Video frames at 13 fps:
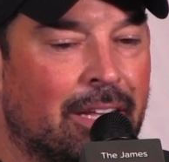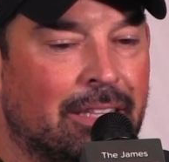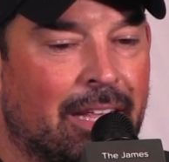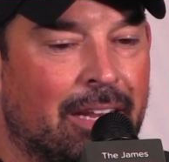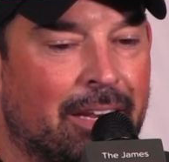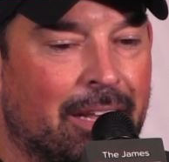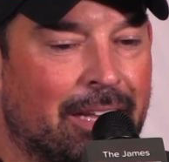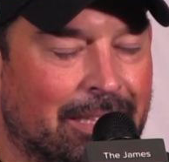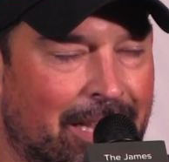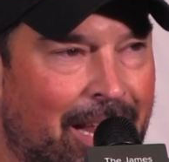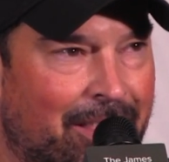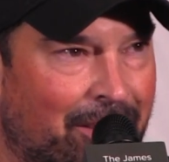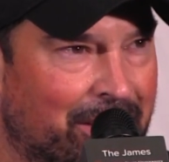and then uh, and
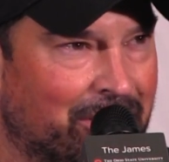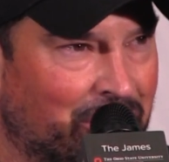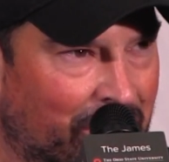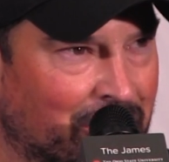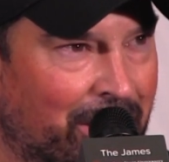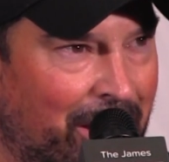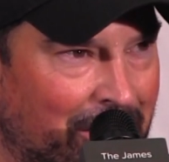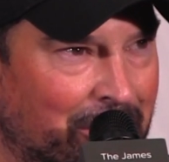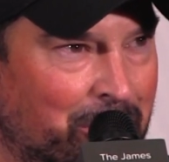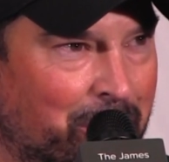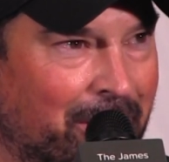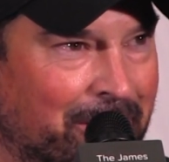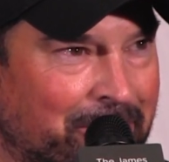then I thought he settled down a
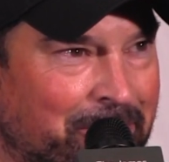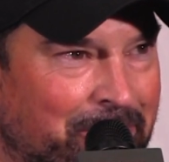little bit.